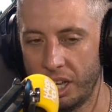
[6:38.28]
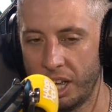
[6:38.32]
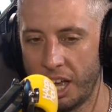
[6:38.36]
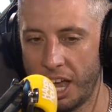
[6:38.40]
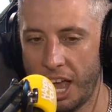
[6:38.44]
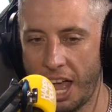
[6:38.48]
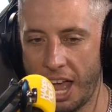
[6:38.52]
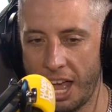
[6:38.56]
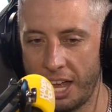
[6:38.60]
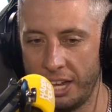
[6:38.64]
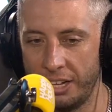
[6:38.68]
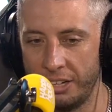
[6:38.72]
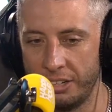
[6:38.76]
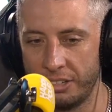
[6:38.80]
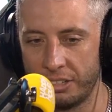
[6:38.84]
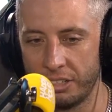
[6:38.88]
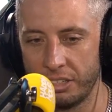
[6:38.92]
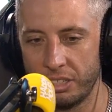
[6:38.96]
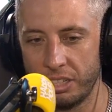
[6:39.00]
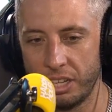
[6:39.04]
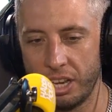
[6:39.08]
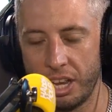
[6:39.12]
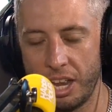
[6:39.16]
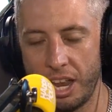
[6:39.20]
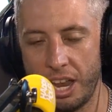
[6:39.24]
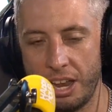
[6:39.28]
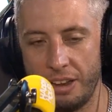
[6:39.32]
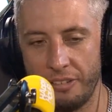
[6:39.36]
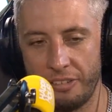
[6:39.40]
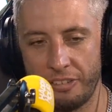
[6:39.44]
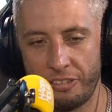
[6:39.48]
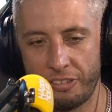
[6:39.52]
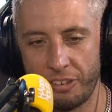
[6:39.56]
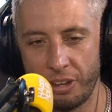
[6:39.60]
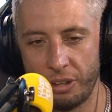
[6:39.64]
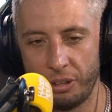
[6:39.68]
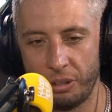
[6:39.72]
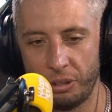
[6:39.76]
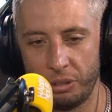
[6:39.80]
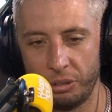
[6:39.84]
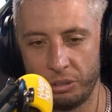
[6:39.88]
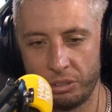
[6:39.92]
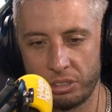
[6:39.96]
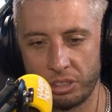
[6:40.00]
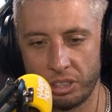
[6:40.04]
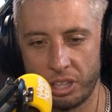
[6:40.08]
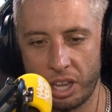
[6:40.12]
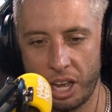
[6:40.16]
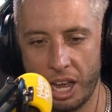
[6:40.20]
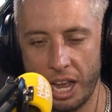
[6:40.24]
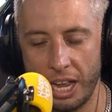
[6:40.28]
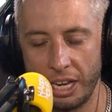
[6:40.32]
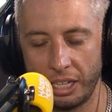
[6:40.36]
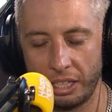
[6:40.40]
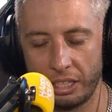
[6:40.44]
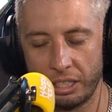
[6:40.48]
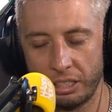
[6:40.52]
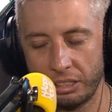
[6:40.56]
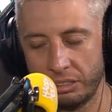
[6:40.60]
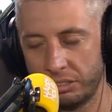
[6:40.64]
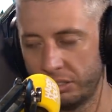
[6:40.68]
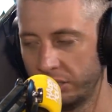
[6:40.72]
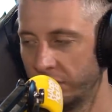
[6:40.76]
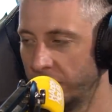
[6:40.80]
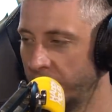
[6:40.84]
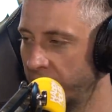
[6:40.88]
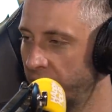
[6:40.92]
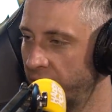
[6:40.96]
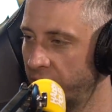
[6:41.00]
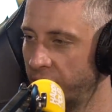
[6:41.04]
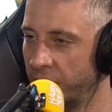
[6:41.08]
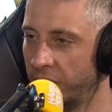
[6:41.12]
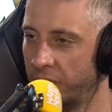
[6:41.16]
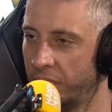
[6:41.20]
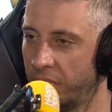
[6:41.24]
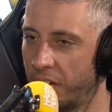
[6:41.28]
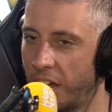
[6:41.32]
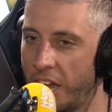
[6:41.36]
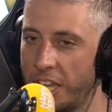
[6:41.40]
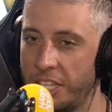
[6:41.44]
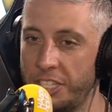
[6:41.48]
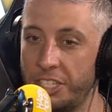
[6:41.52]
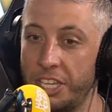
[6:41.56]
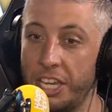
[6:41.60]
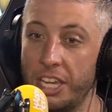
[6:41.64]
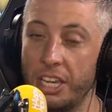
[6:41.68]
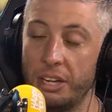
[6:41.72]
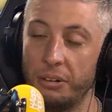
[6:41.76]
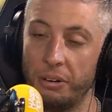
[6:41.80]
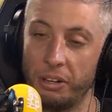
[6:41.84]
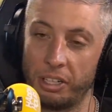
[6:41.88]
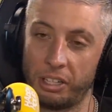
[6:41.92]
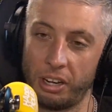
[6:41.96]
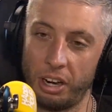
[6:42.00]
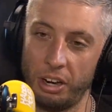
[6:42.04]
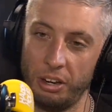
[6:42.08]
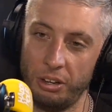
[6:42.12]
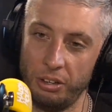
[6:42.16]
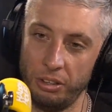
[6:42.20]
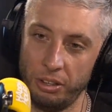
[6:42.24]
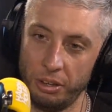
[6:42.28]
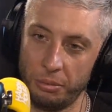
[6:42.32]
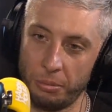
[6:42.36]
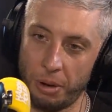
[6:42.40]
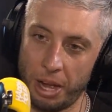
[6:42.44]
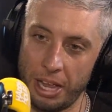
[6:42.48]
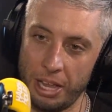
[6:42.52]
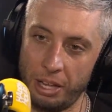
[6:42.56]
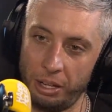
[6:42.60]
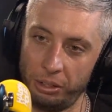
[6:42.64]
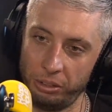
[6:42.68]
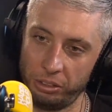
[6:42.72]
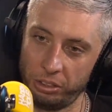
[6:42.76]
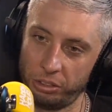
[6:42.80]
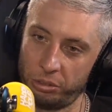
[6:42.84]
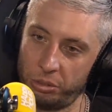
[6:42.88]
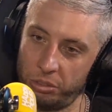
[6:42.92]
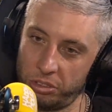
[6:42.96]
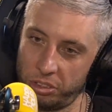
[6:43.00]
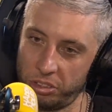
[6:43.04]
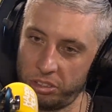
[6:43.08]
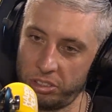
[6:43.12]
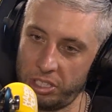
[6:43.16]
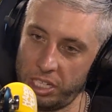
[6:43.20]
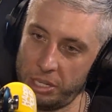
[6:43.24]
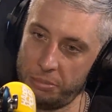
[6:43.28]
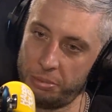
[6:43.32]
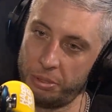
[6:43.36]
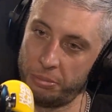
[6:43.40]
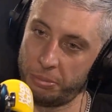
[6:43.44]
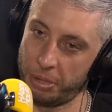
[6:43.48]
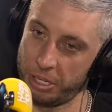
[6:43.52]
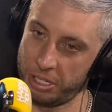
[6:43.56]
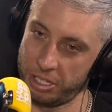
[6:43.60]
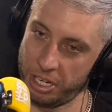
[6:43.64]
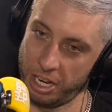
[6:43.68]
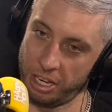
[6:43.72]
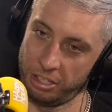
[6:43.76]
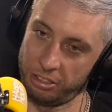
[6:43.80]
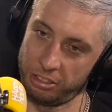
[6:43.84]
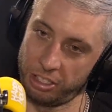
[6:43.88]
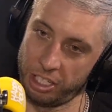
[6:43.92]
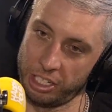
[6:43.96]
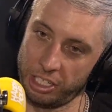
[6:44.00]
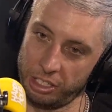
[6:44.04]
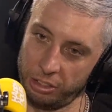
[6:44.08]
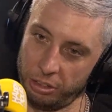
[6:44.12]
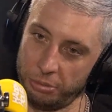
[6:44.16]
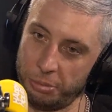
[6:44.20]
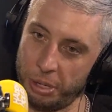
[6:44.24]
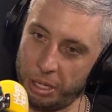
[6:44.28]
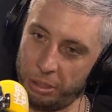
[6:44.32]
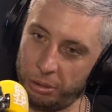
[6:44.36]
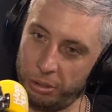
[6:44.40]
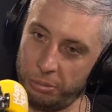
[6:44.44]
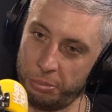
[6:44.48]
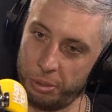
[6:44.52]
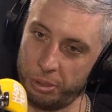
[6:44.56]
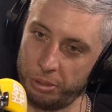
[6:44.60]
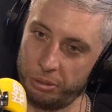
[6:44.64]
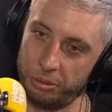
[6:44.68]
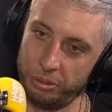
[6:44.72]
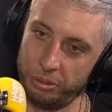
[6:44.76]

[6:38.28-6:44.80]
and it feels like a year ago that my eldest was asleep on my chest in a little ball.